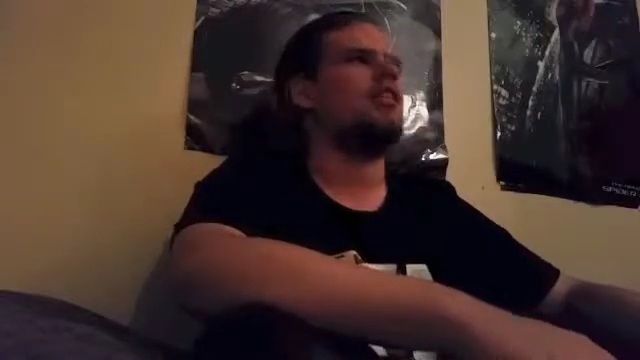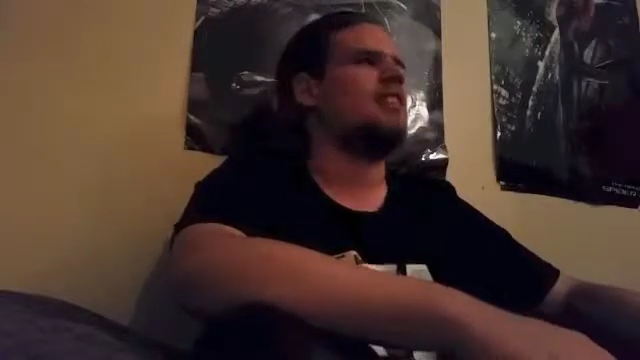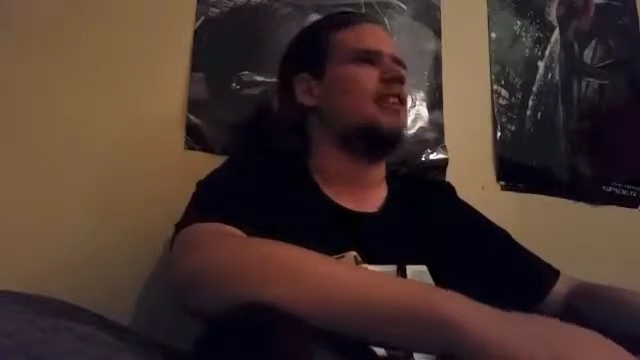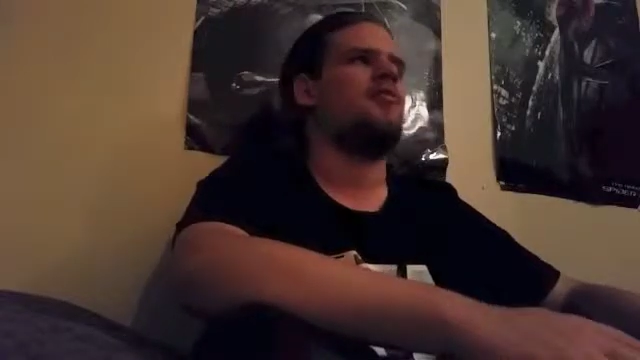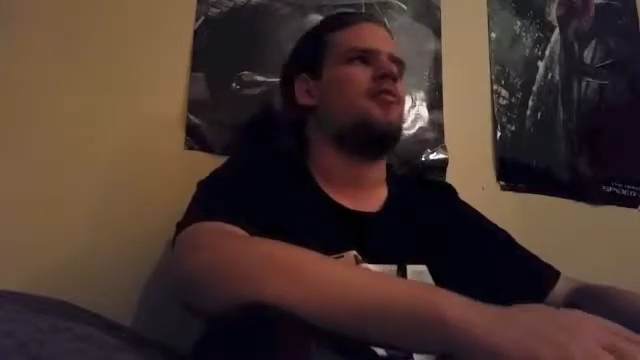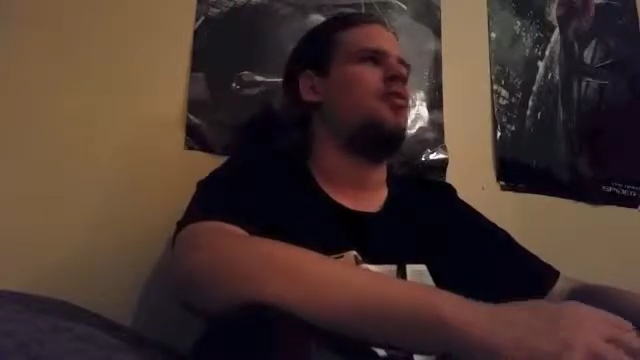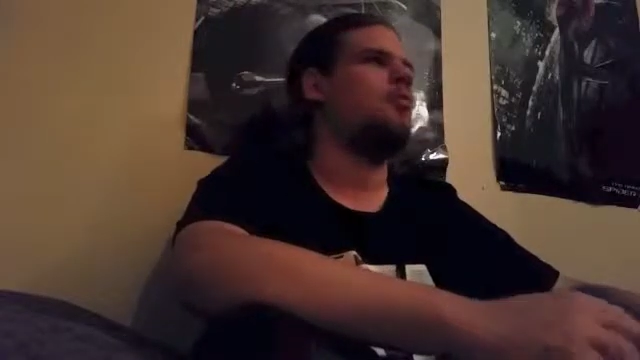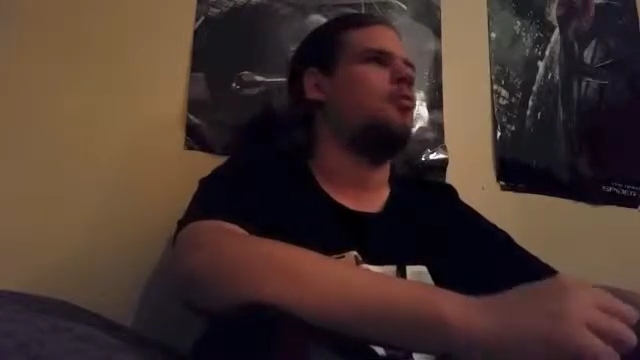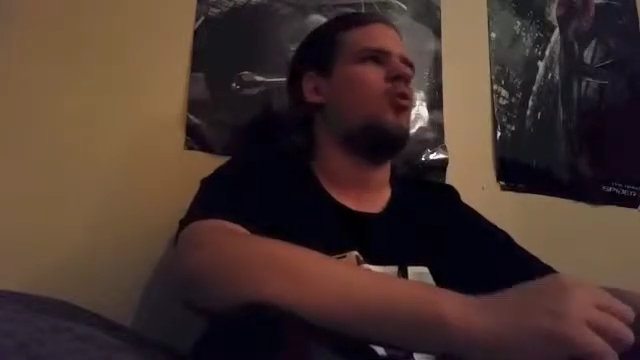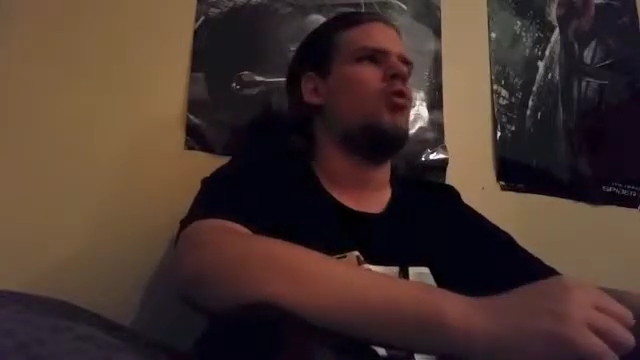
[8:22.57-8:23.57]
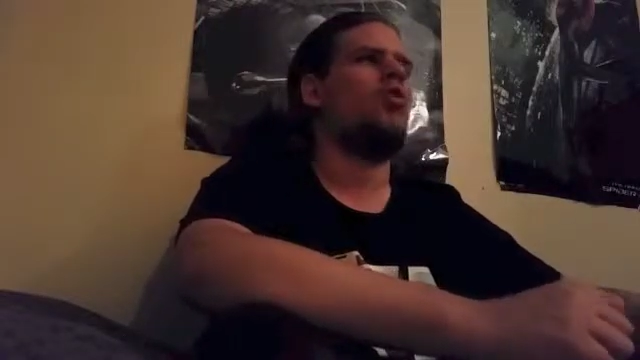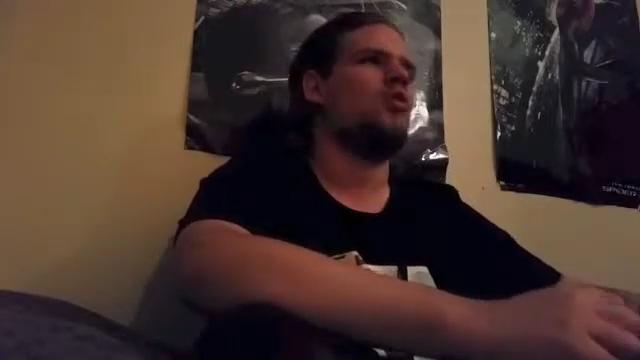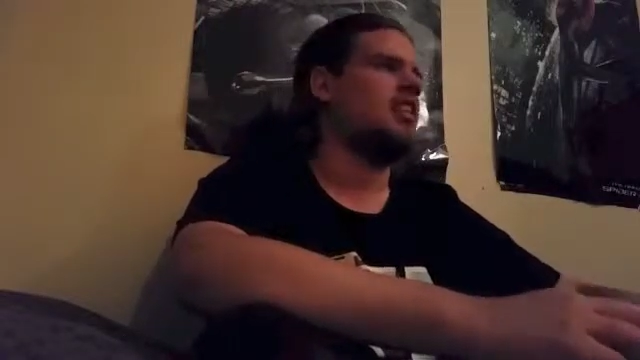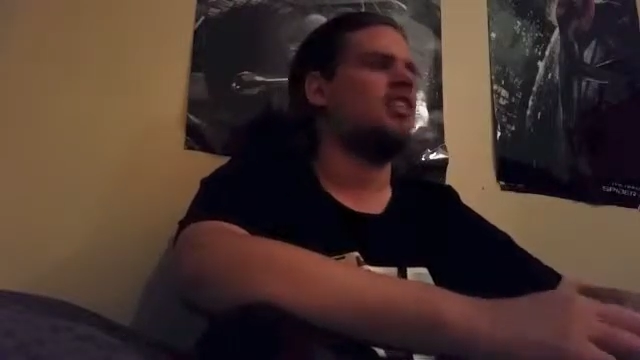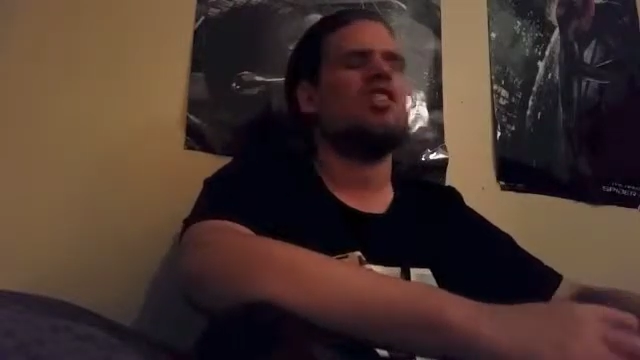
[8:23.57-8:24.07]
just having a bit of a walk,
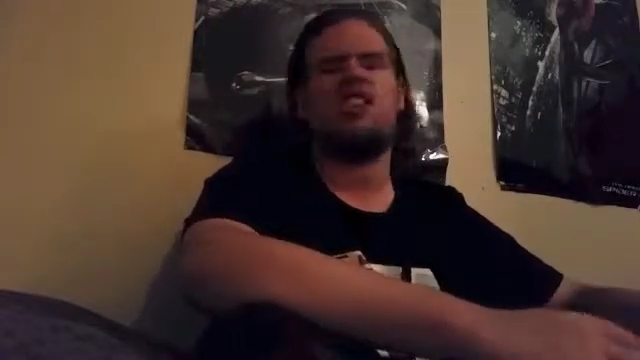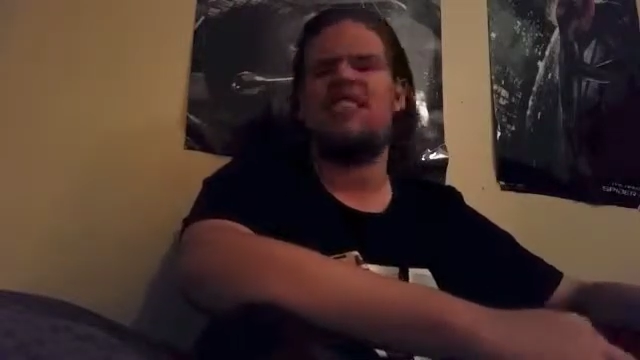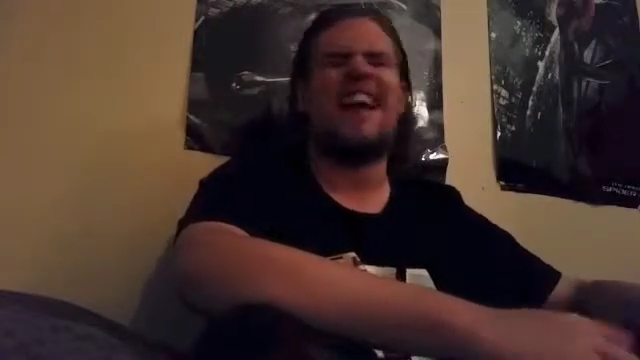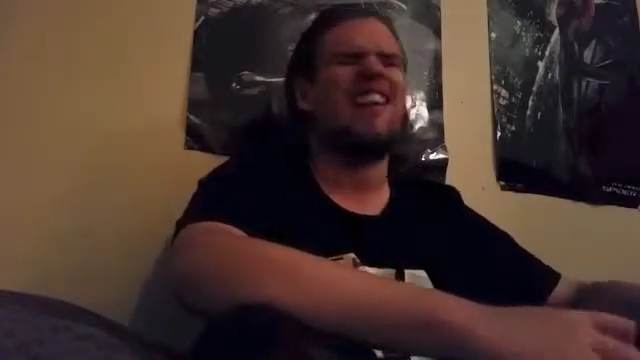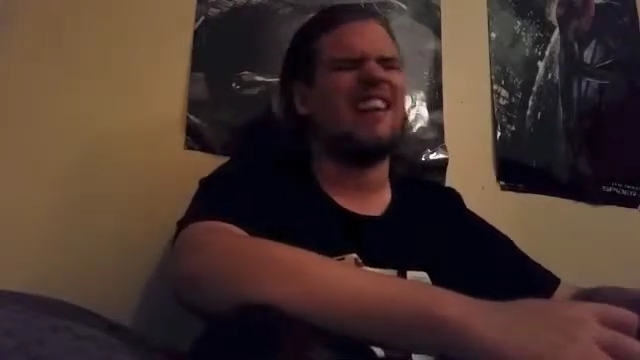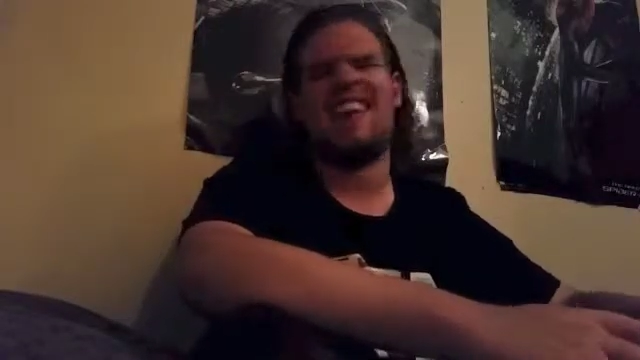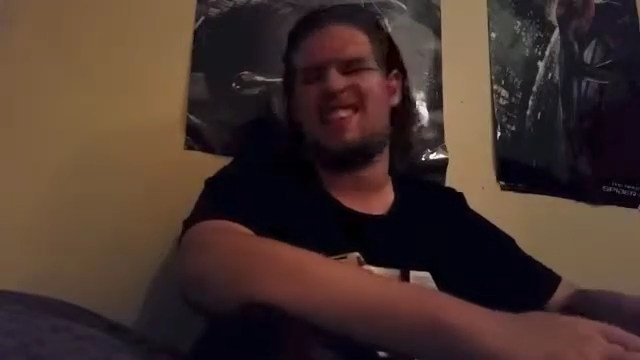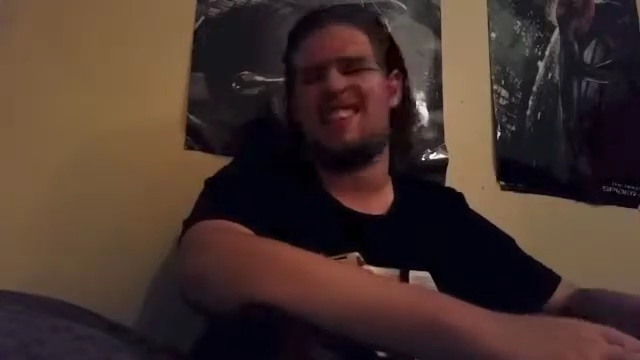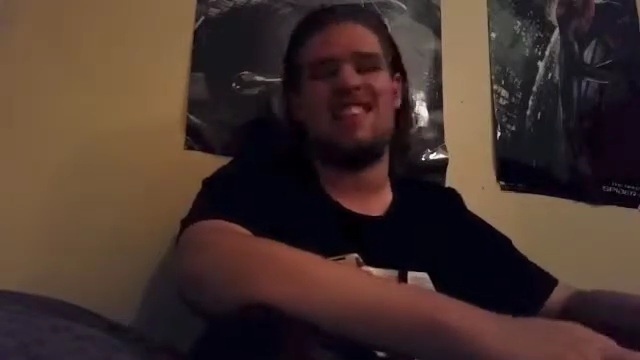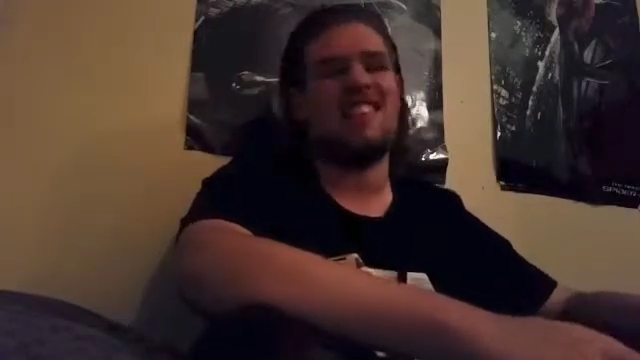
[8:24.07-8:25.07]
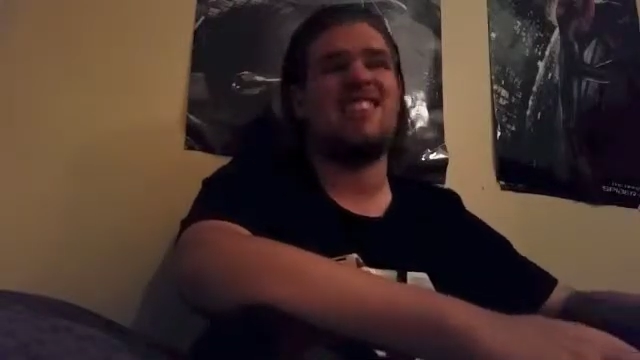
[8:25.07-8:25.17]
saying, because Alan hates kids.